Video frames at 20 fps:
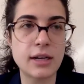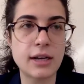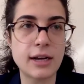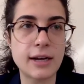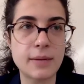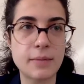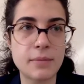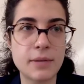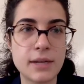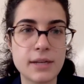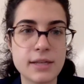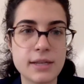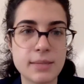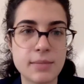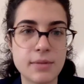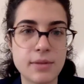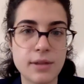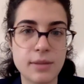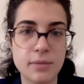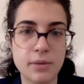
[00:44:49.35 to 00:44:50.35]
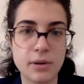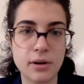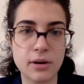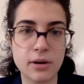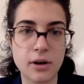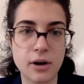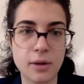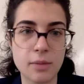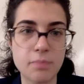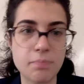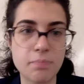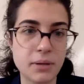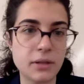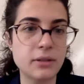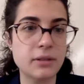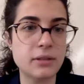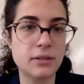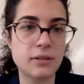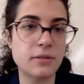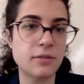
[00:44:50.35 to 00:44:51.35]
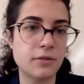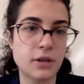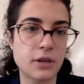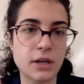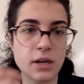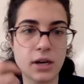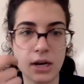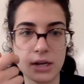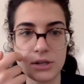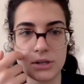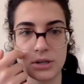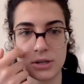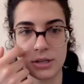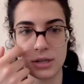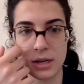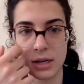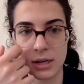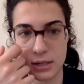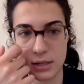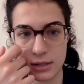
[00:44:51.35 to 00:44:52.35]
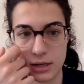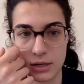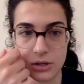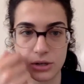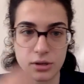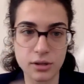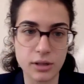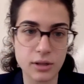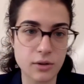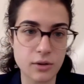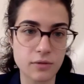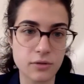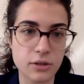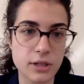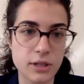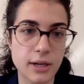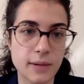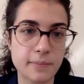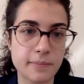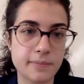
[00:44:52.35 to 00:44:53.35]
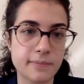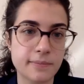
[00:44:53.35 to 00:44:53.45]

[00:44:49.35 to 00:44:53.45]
And some of them are built very consciously and intentionally over time.